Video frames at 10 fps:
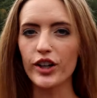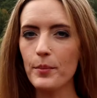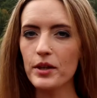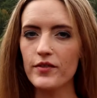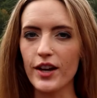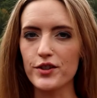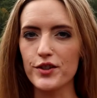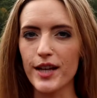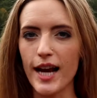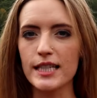a couple of
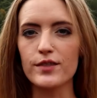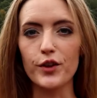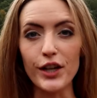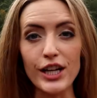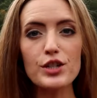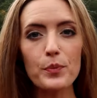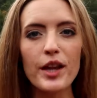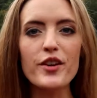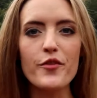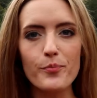exercises for each
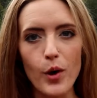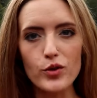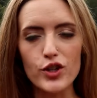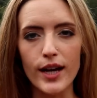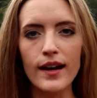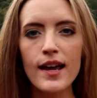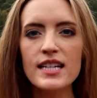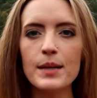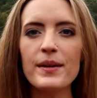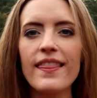plane of motion
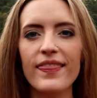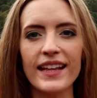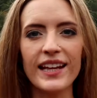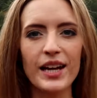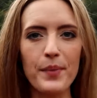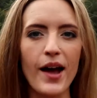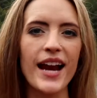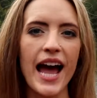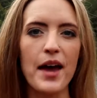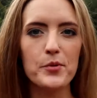to begin thinking
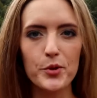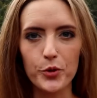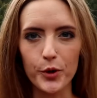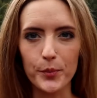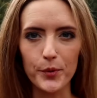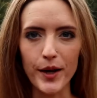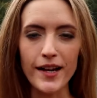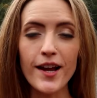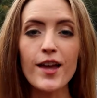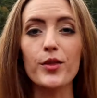about how to
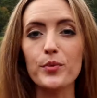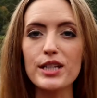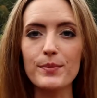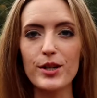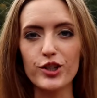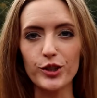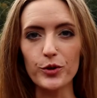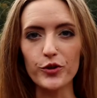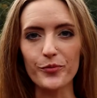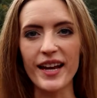incorporate 3-dimensional
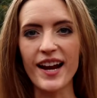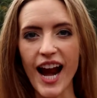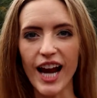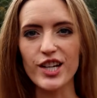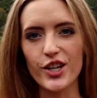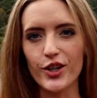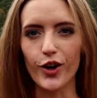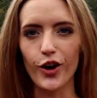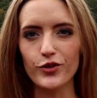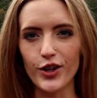movement into your
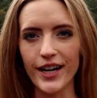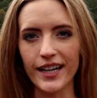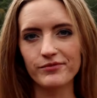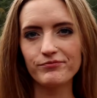golf training.